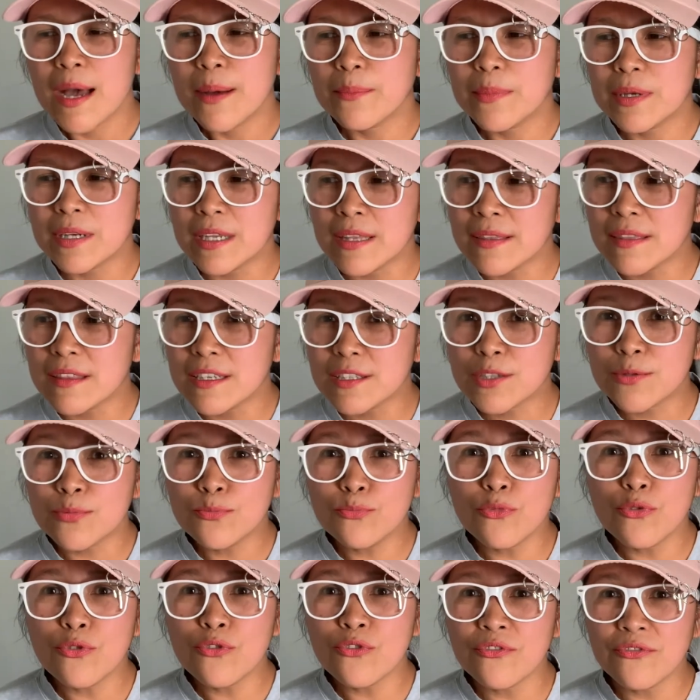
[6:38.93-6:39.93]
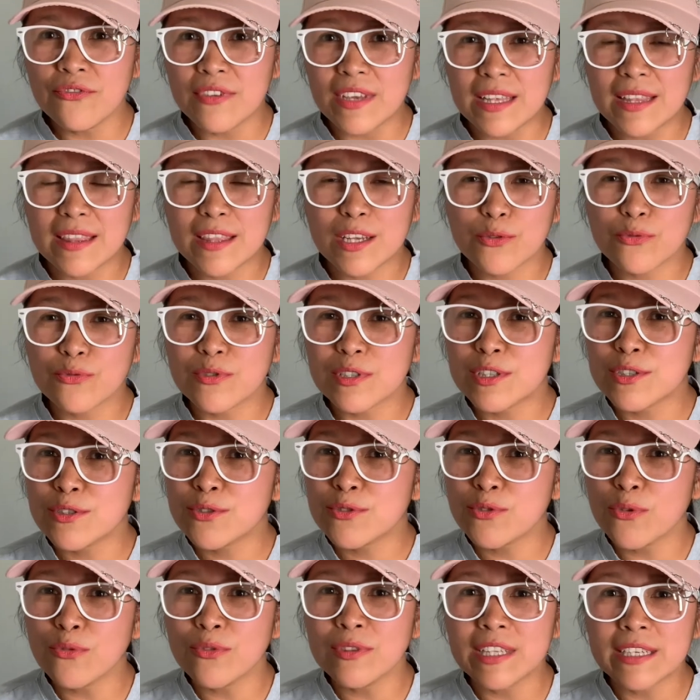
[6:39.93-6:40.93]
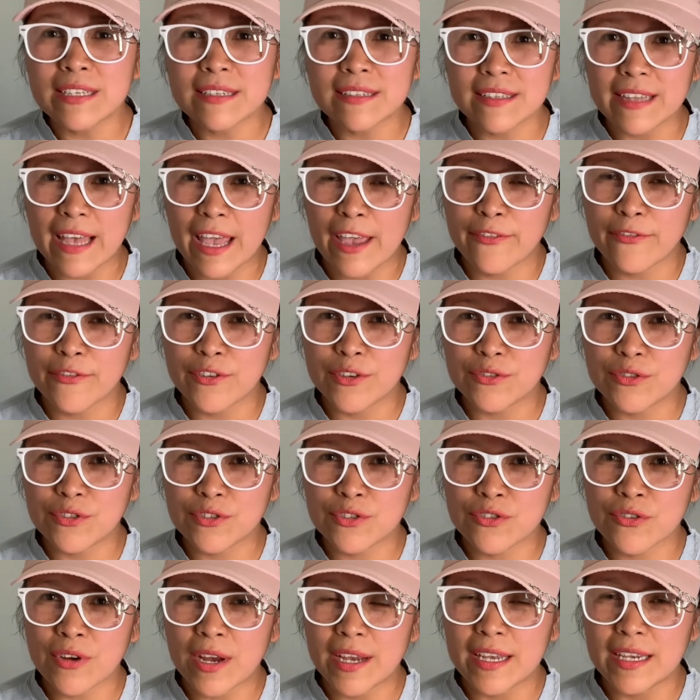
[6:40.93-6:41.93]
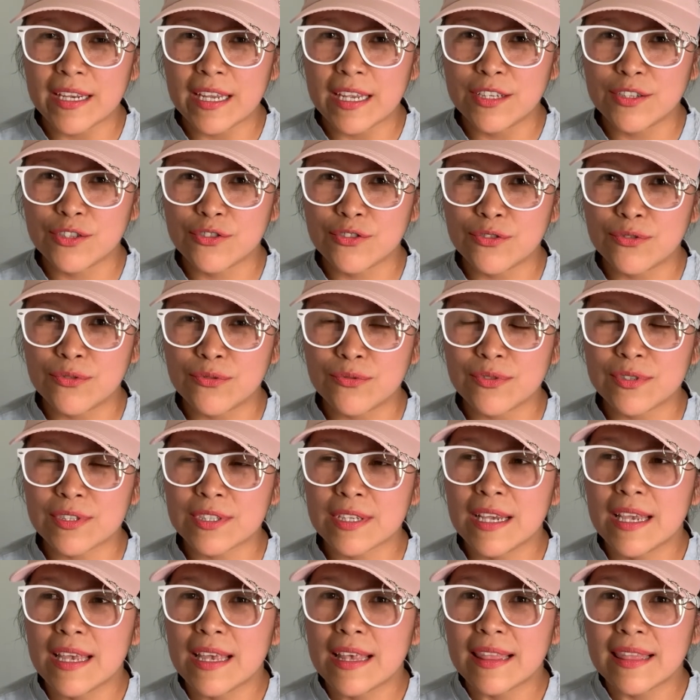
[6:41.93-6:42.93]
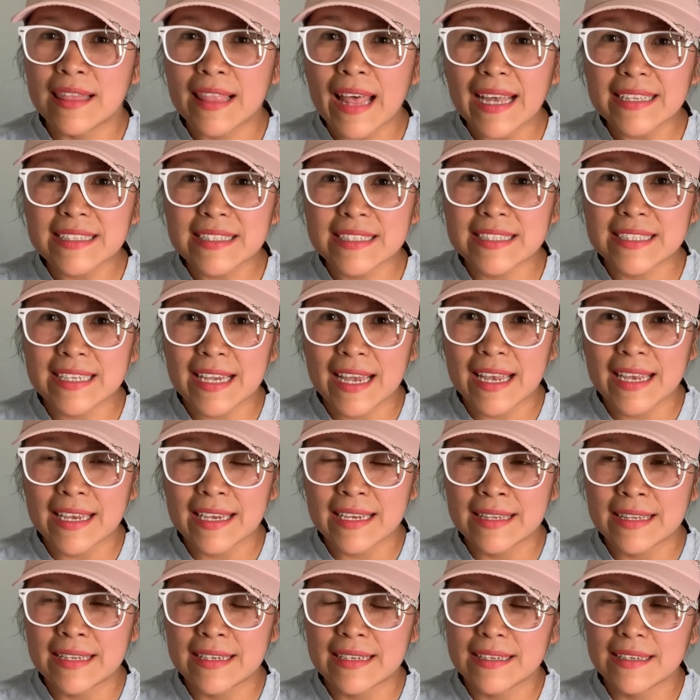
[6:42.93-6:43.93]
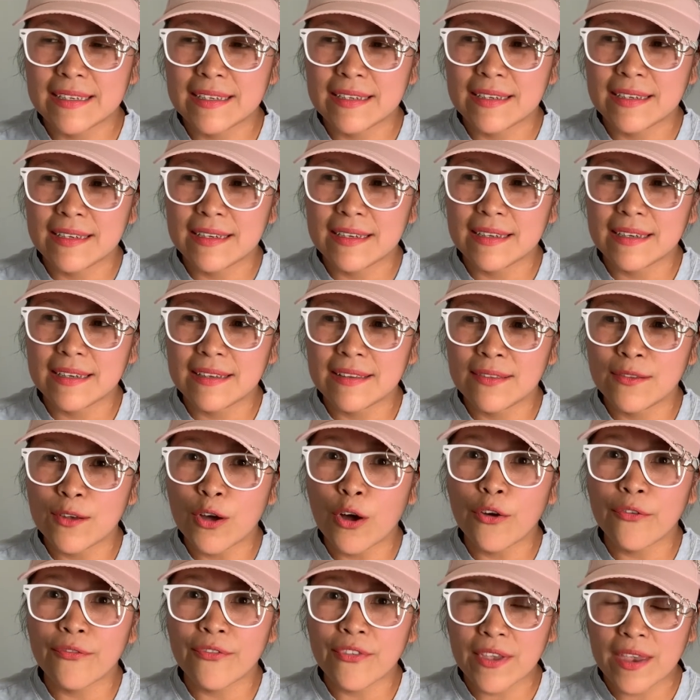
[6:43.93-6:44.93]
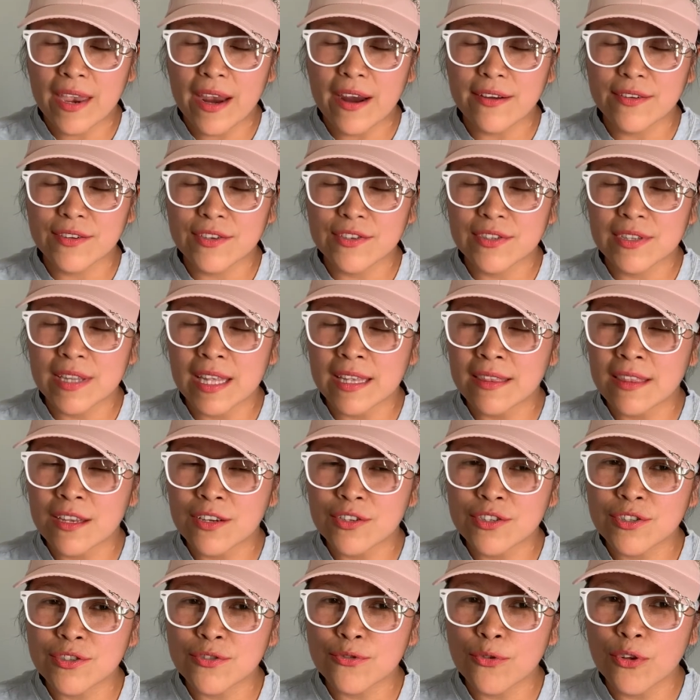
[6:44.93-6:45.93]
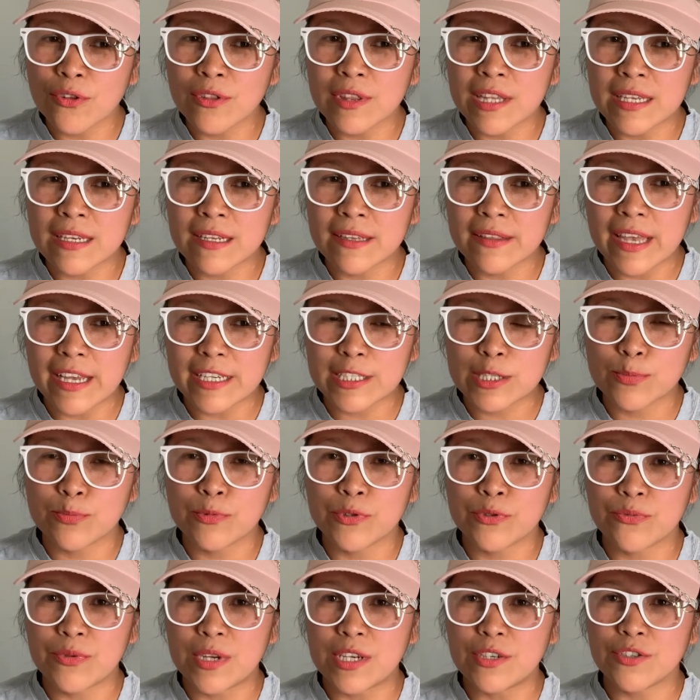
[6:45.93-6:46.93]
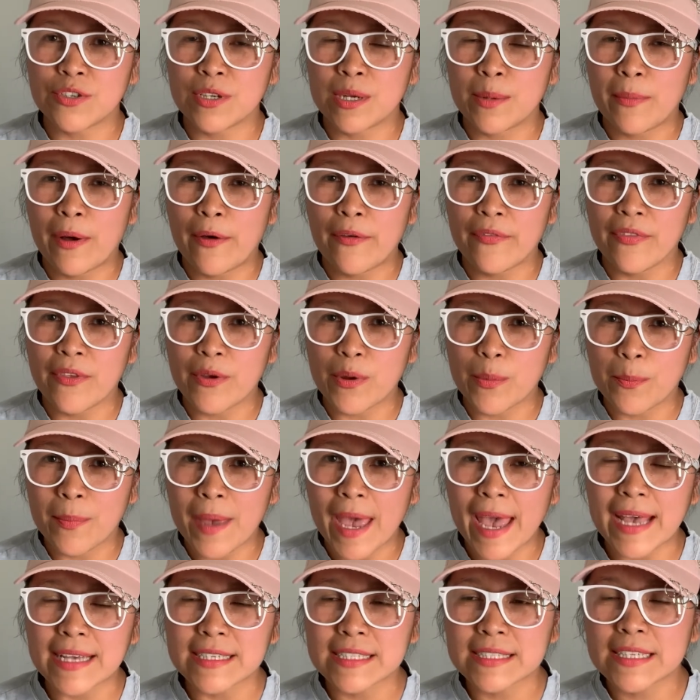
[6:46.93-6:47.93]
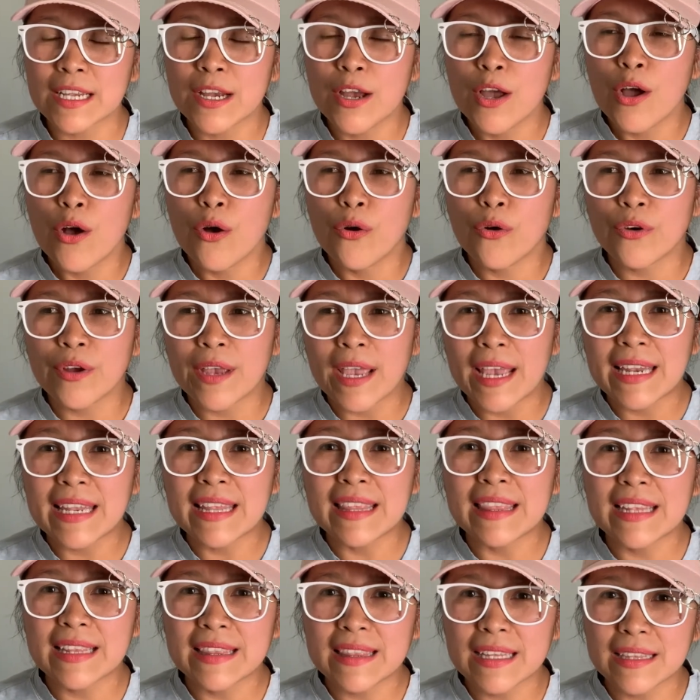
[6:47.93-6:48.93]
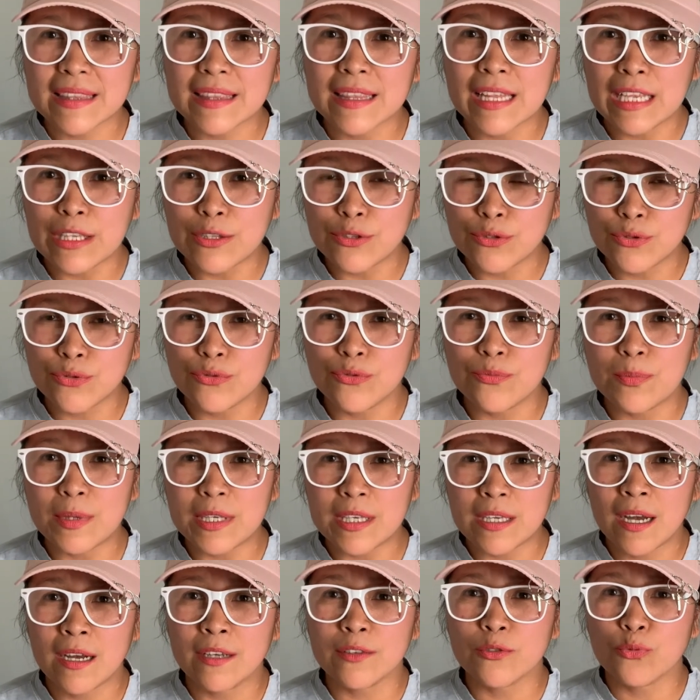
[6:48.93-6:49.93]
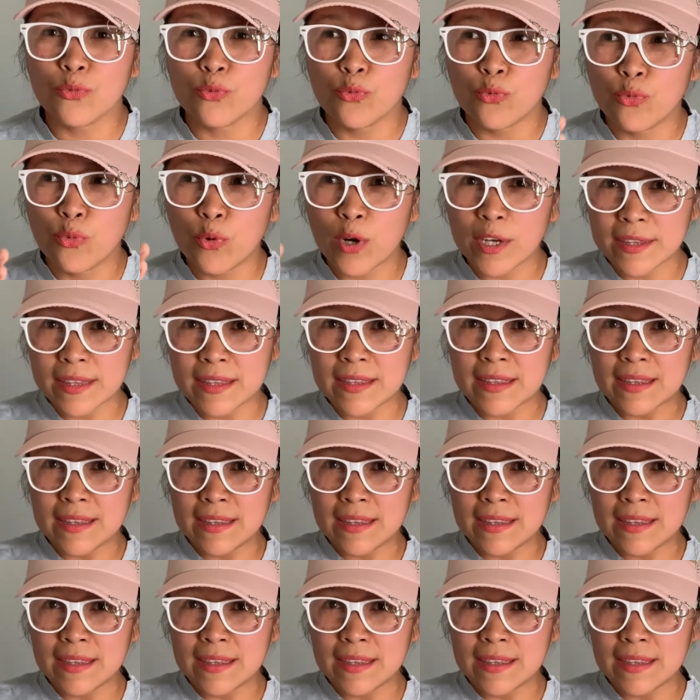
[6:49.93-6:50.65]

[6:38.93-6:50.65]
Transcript: But in this movie, there was so little effort to try and introduce that side of the characters. Like, there's so little exploration about their past or anything that they do beyond what